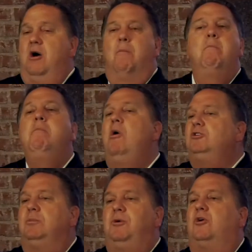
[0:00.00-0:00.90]

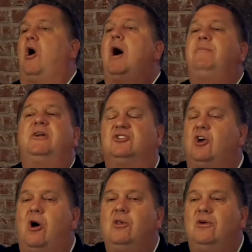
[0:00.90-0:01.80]
multiple copiers
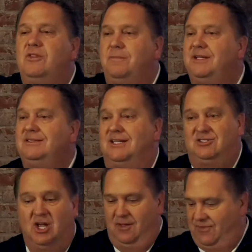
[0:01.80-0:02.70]
all over the business.
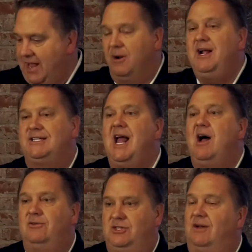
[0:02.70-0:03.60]
They break
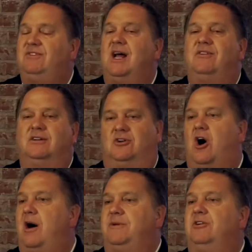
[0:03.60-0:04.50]
down. You have to have a copier